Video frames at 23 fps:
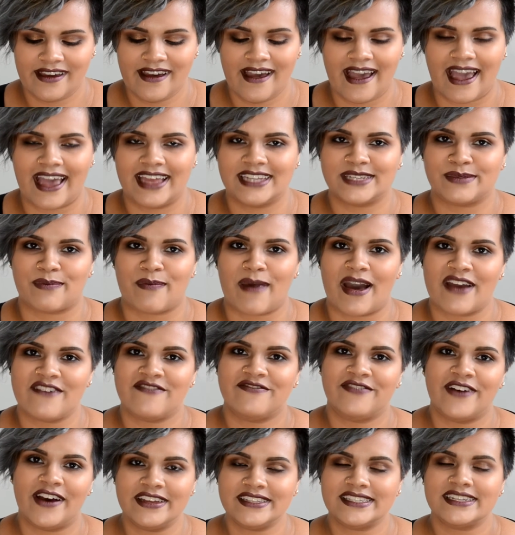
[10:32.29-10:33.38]
and my
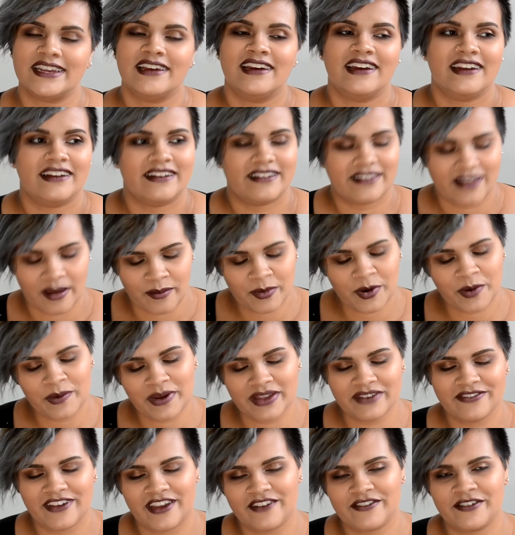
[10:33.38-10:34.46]
first
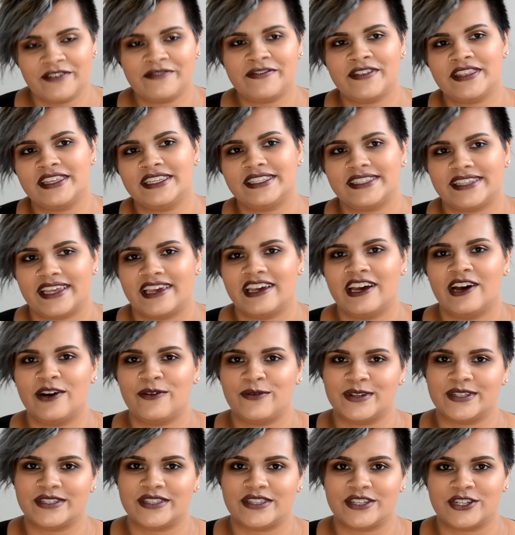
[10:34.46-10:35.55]
#1 favorite for this year
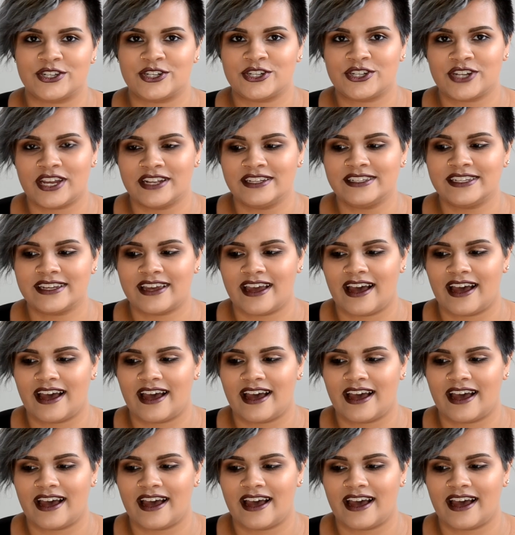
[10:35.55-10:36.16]
was the Ciate.